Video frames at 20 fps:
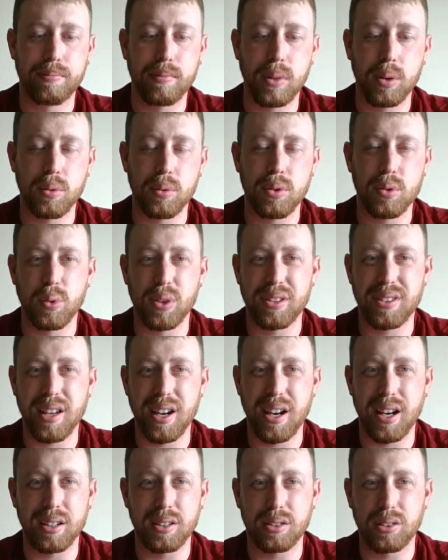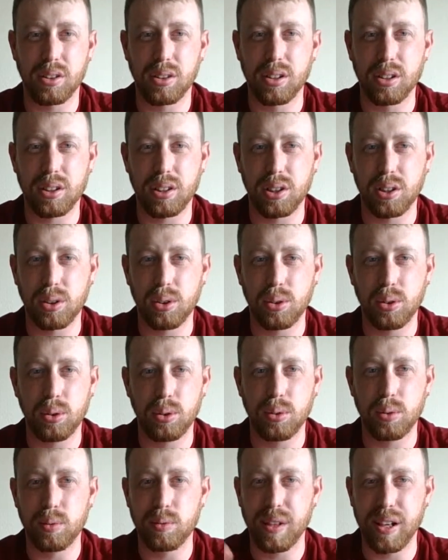It was with that
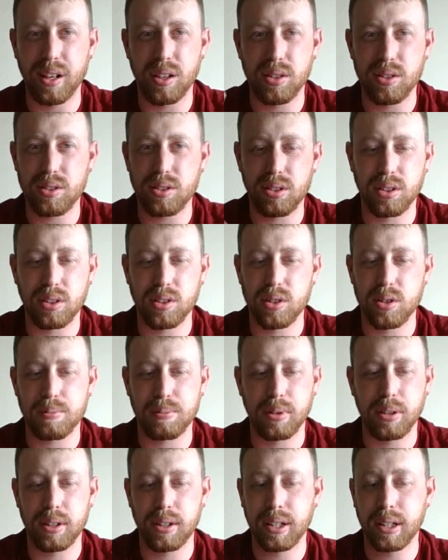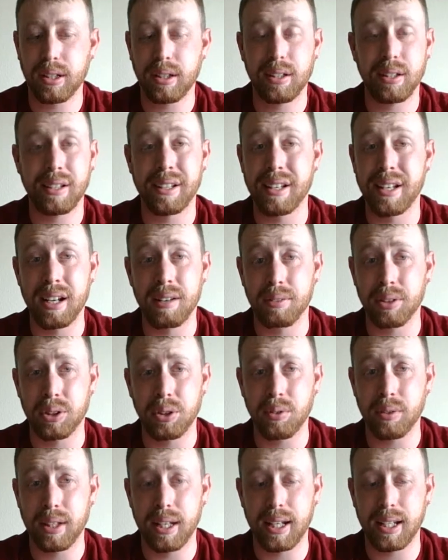Duracoat aerosol spray. Never
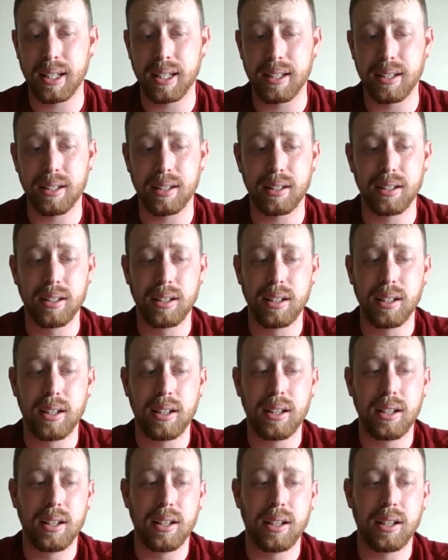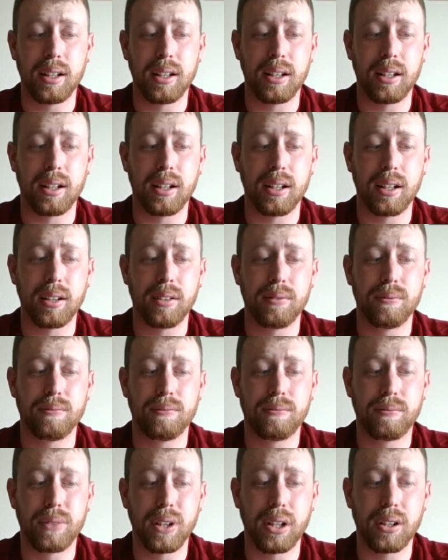doing that again.
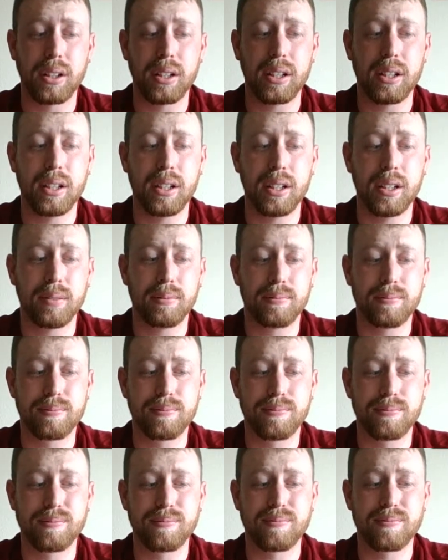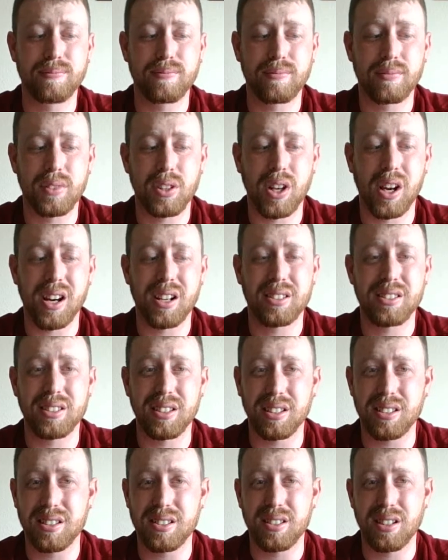Very
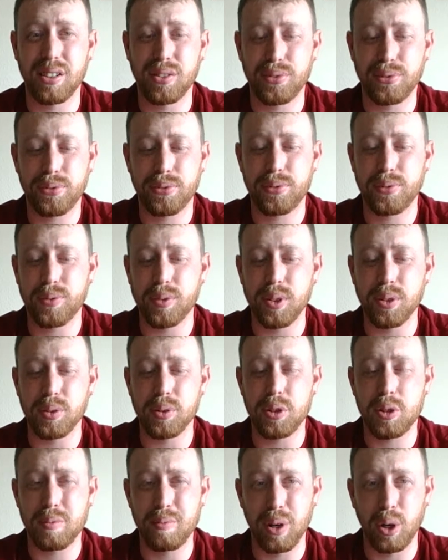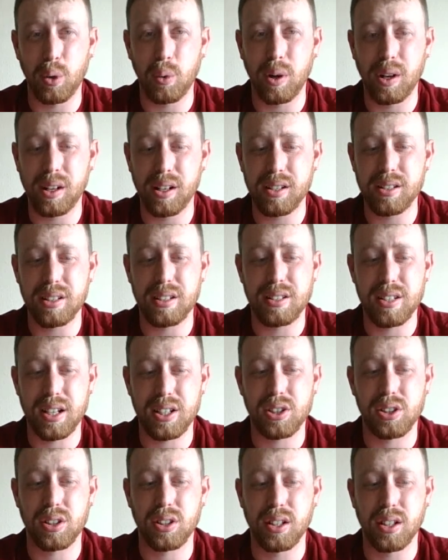toxic stuff, smell wise. It's
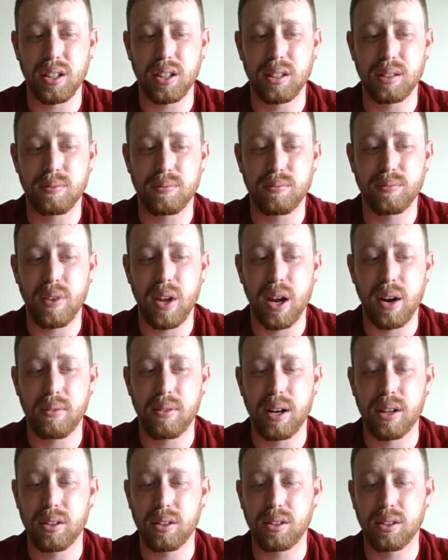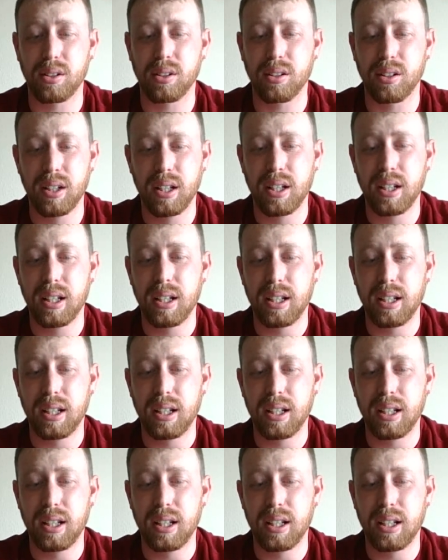actually, I'd rather